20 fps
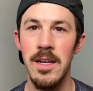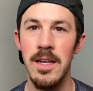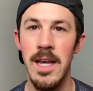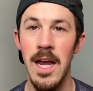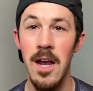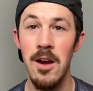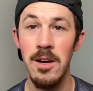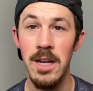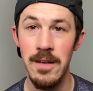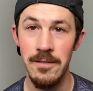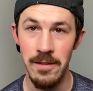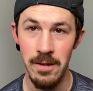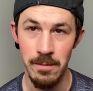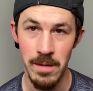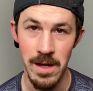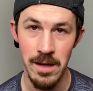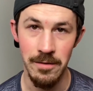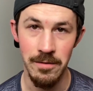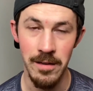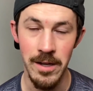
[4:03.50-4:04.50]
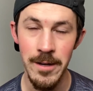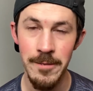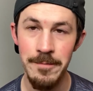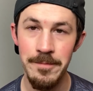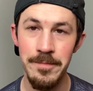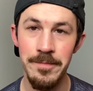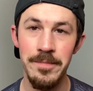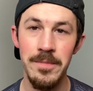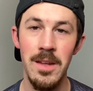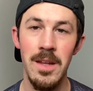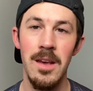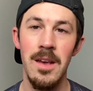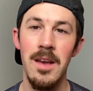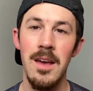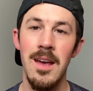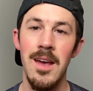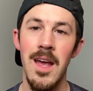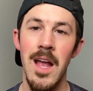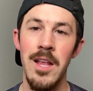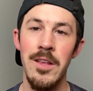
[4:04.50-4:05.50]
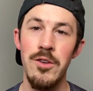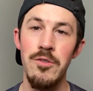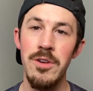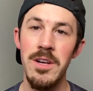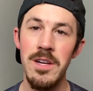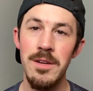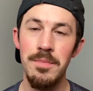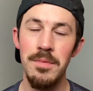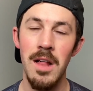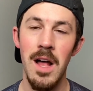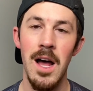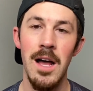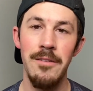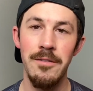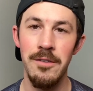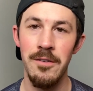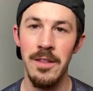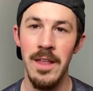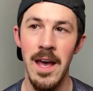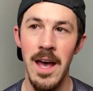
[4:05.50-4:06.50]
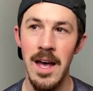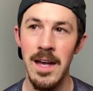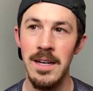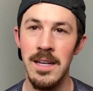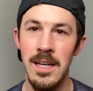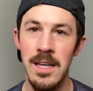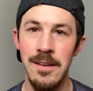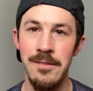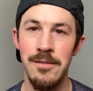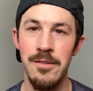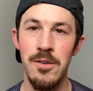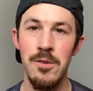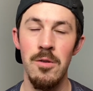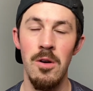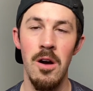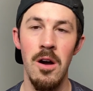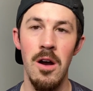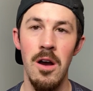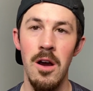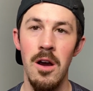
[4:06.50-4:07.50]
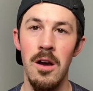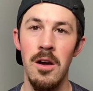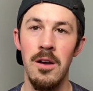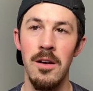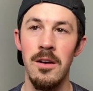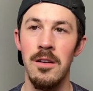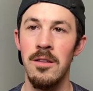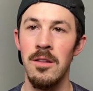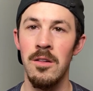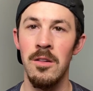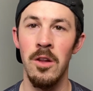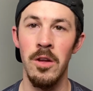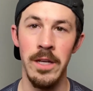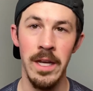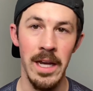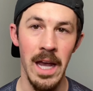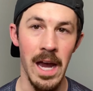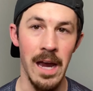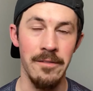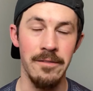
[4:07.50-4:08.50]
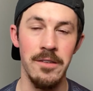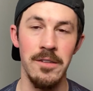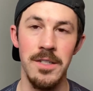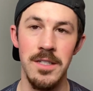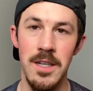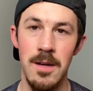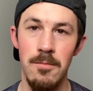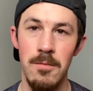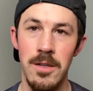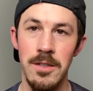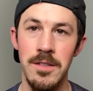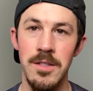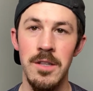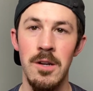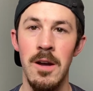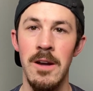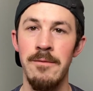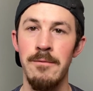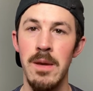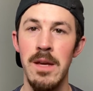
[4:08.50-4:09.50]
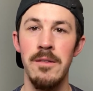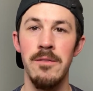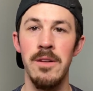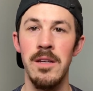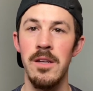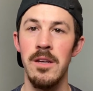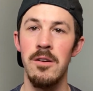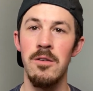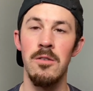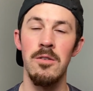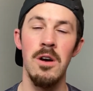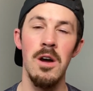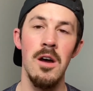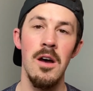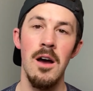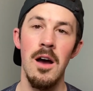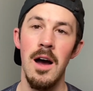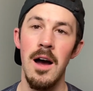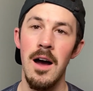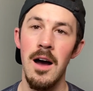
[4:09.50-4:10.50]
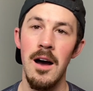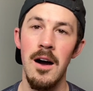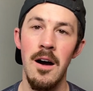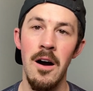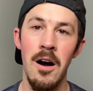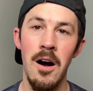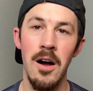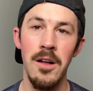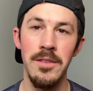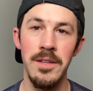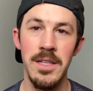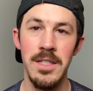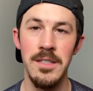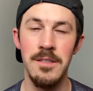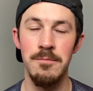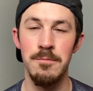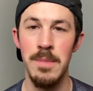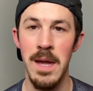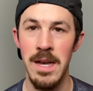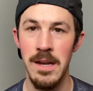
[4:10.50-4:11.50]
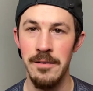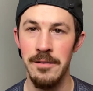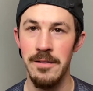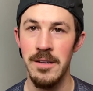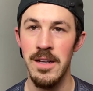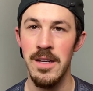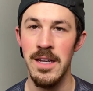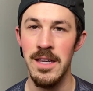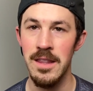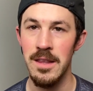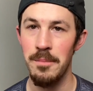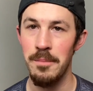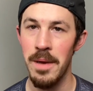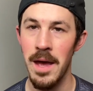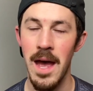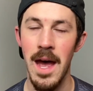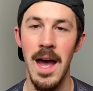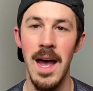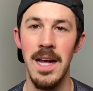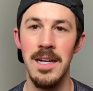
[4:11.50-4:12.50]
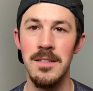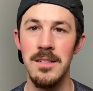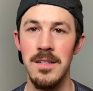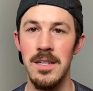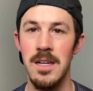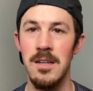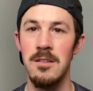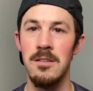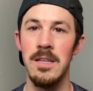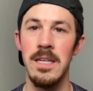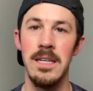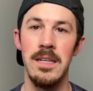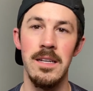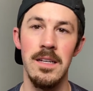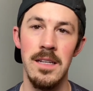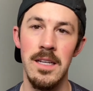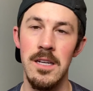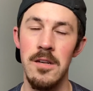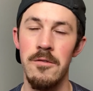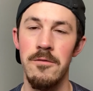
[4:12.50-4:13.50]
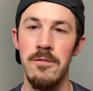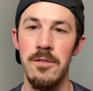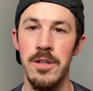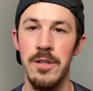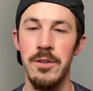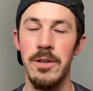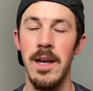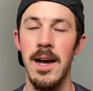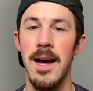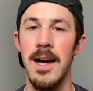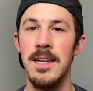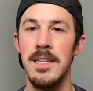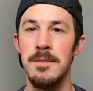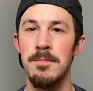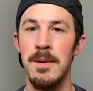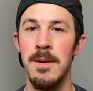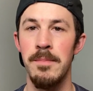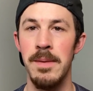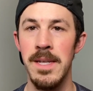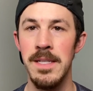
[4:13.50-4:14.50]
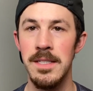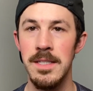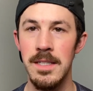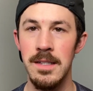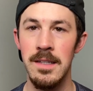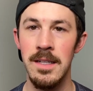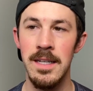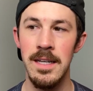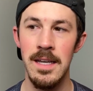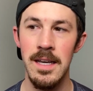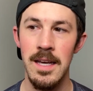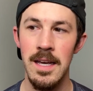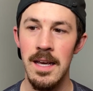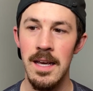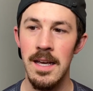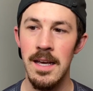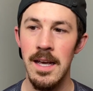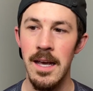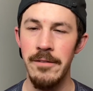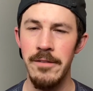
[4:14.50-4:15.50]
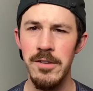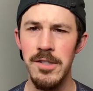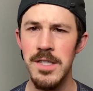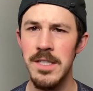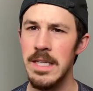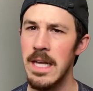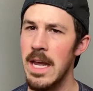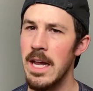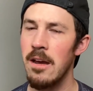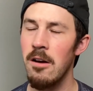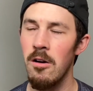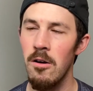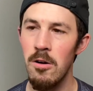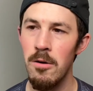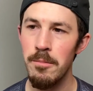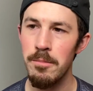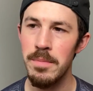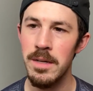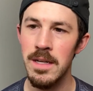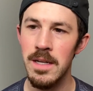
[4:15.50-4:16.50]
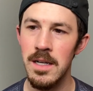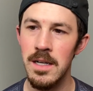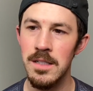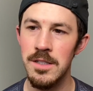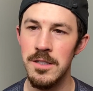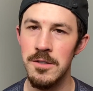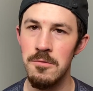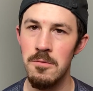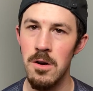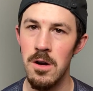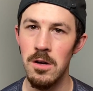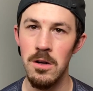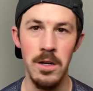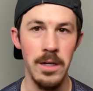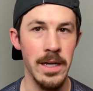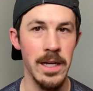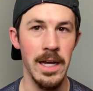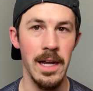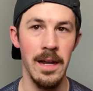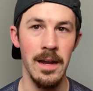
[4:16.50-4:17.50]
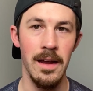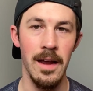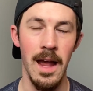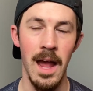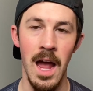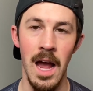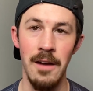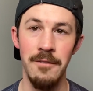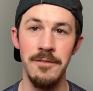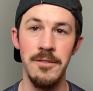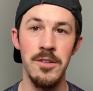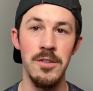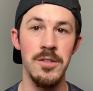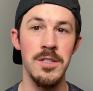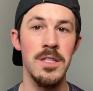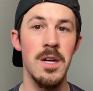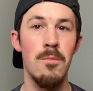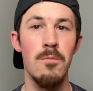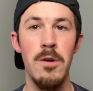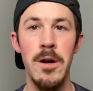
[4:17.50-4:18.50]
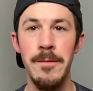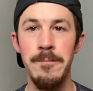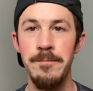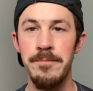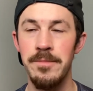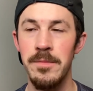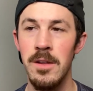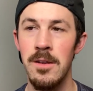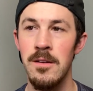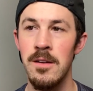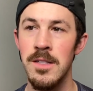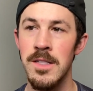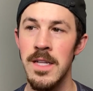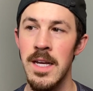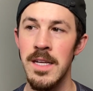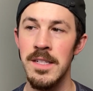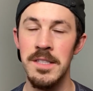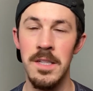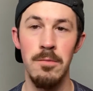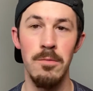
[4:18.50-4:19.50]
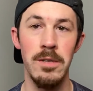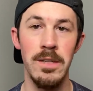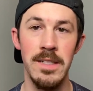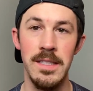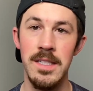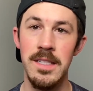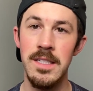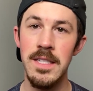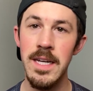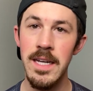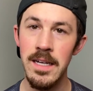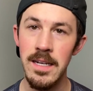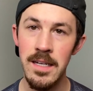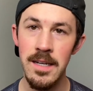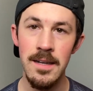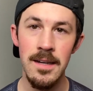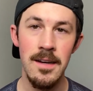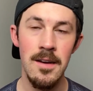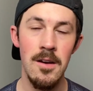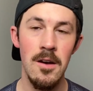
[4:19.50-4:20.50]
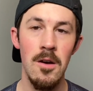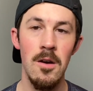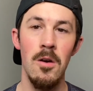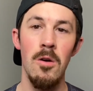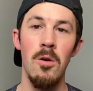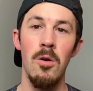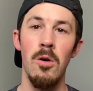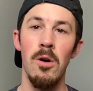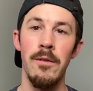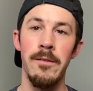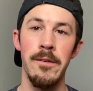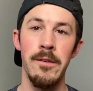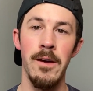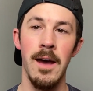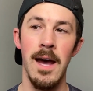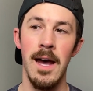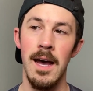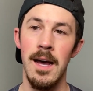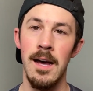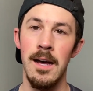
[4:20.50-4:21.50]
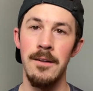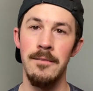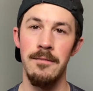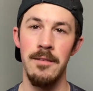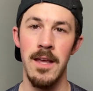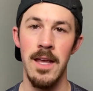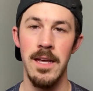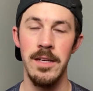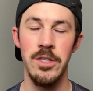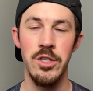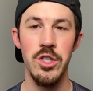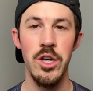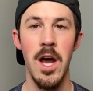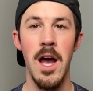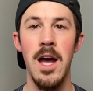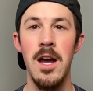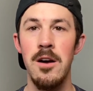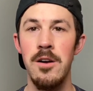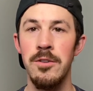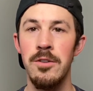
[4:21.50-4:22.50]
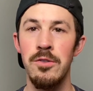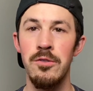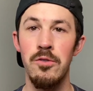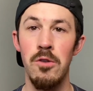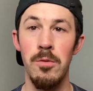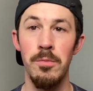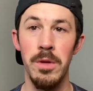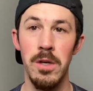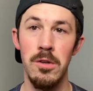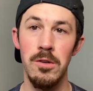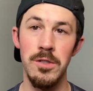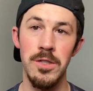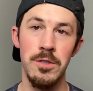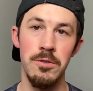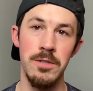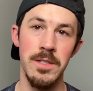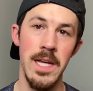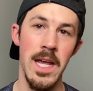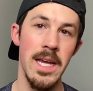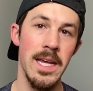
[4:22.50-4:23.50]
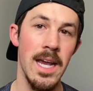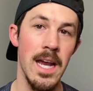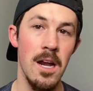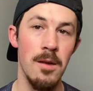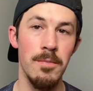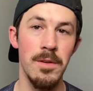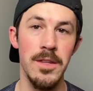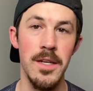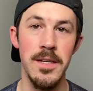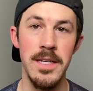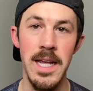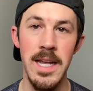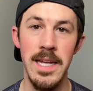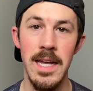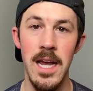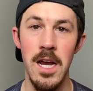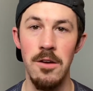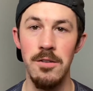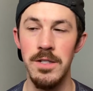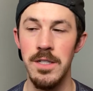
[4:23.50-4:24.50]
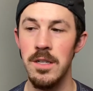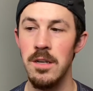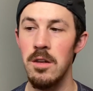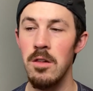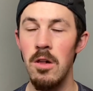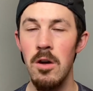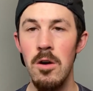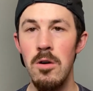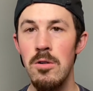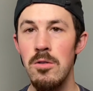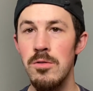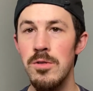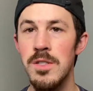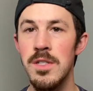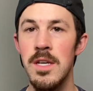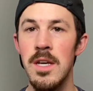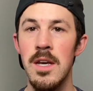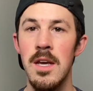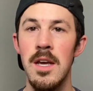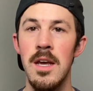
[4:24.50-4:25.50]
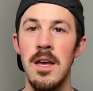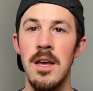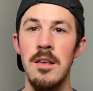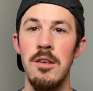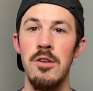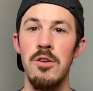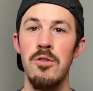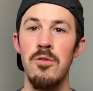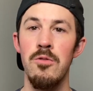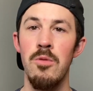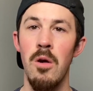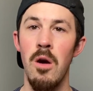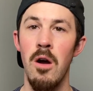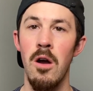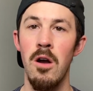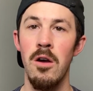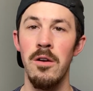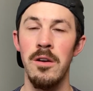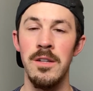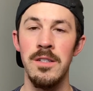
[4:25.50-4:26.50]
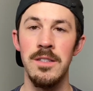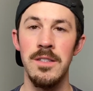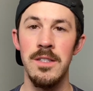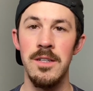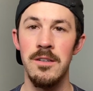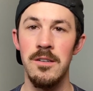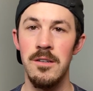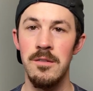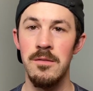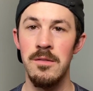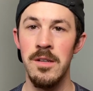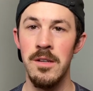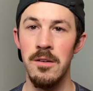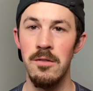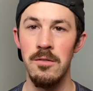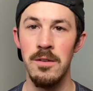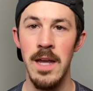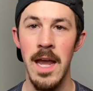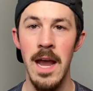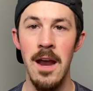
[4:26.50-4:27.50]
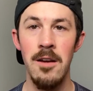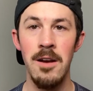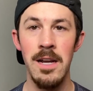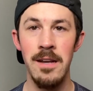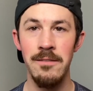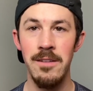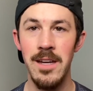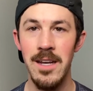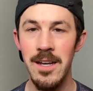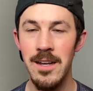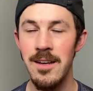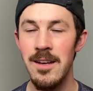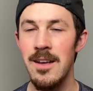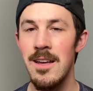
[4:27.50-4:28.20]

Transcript: Caregiving Benefit. And you can apply for that if you are looking after someone. So I've made video on this benefit in the past and I'll link it here for you guys. But basically, if you're staying home because you are looking after someone, say someone is sick, or if you have a child who normally goes to a daycare but the daycare is closed, you are considered, you know, caregiving,